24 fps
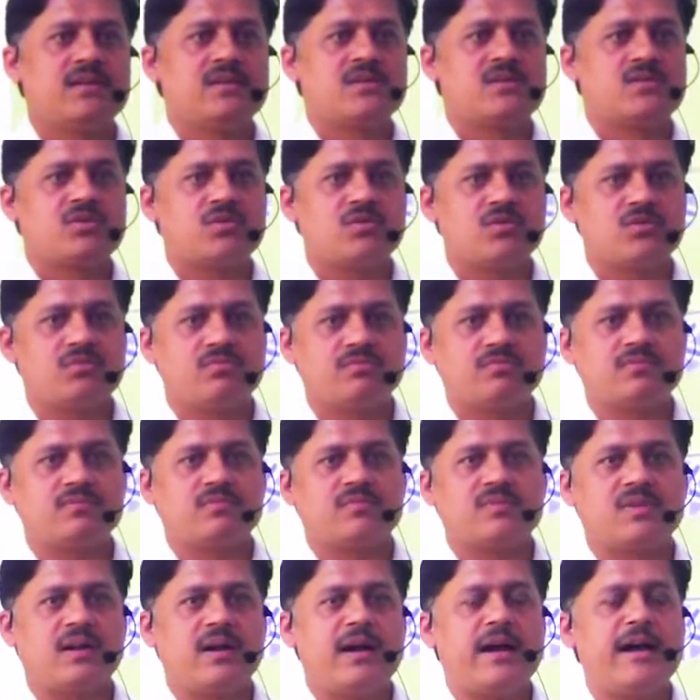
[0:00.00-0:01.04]
so
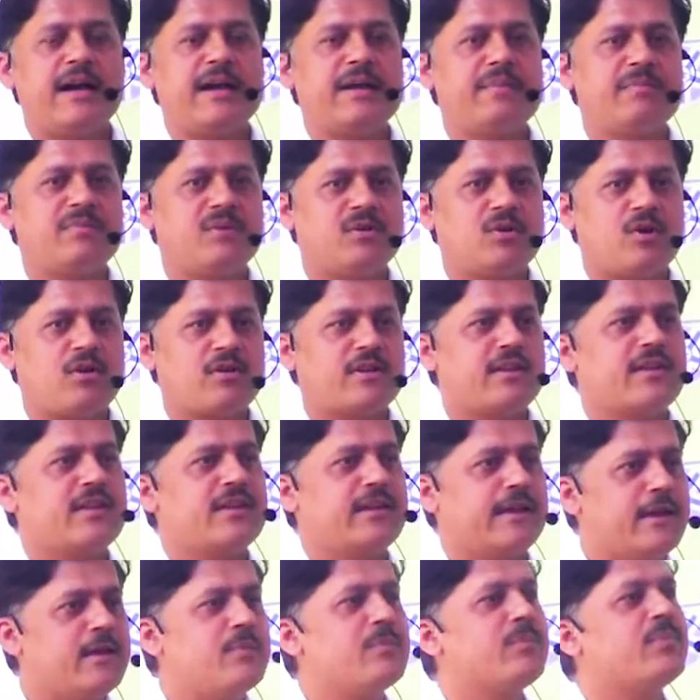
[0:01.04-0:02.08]
I am
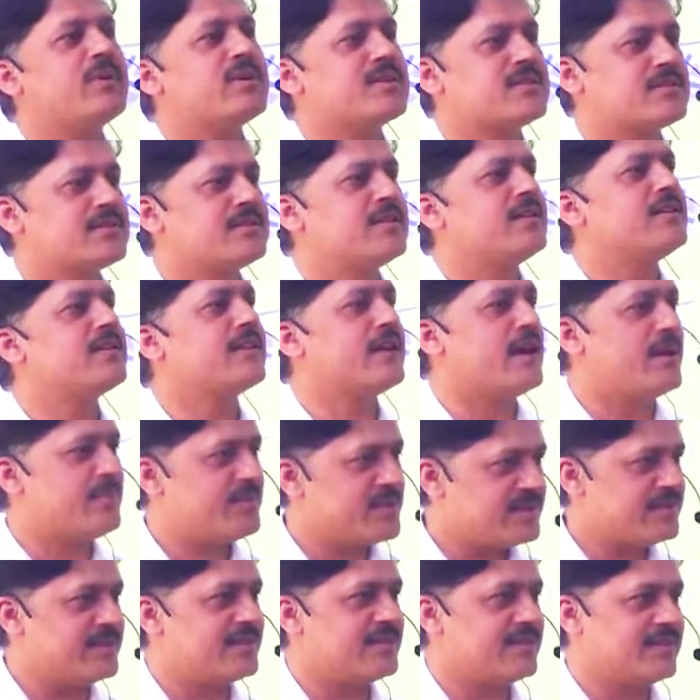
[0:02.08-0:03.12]
talking in personal
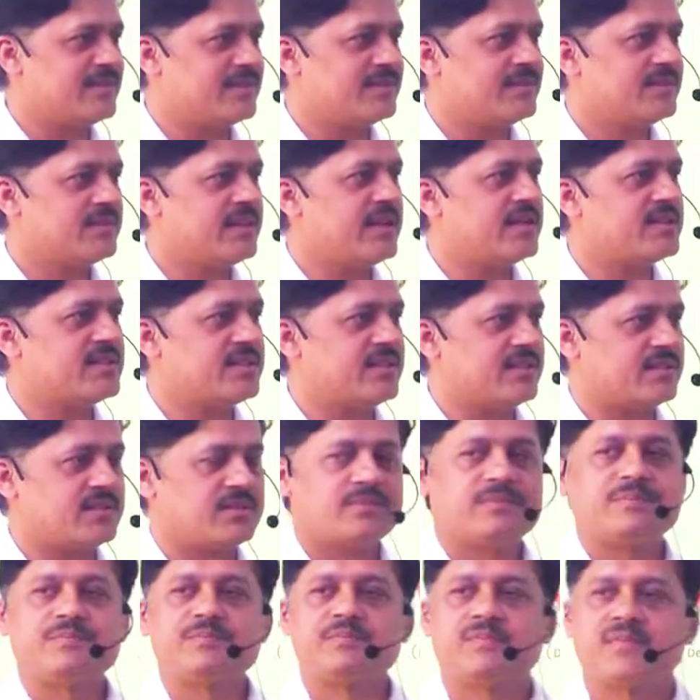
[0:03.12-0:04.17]
capacity. That's it.
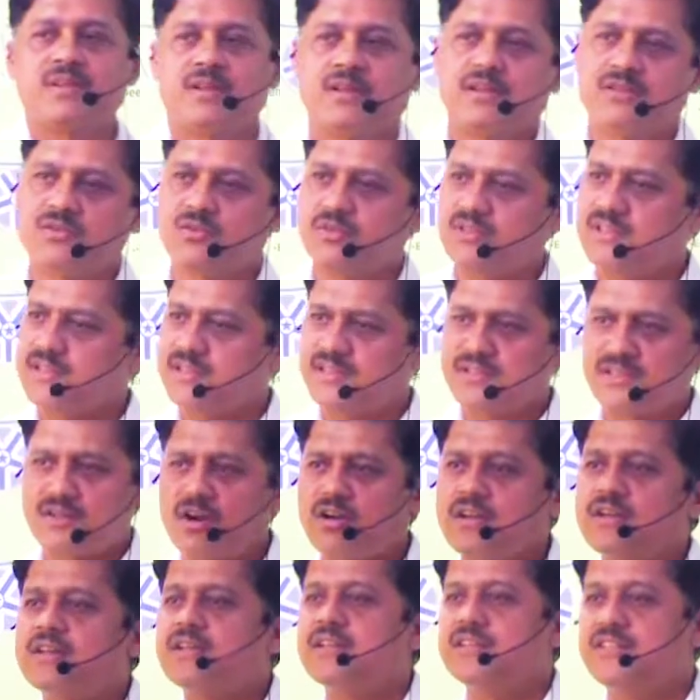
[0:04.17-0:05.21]
So this is
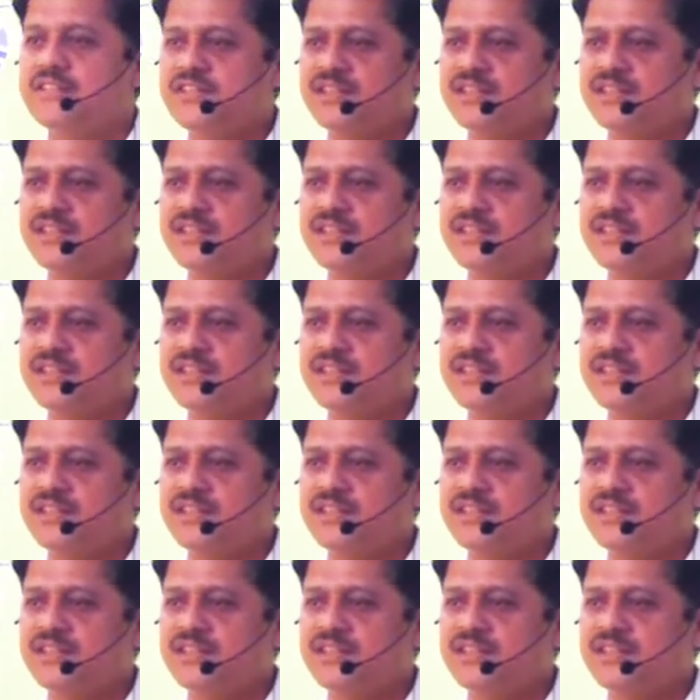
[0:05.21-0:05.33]
not